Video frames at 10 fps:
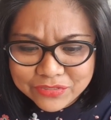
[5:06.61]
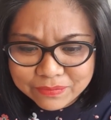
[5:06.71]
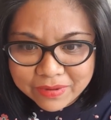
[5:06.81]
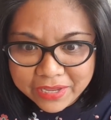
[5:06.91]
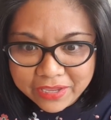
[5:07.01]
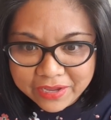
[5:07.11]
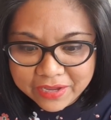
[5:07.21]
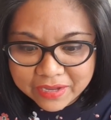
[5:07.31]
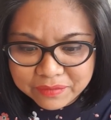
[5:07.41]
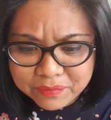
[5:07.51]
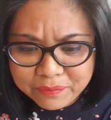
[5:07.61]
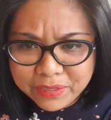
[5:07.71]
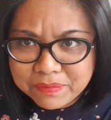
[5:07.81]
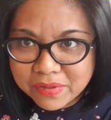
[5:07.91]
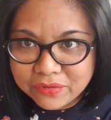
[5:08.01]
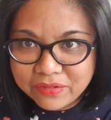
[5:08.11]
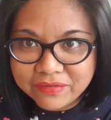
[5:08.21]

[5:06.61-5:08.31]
to buying a big bottle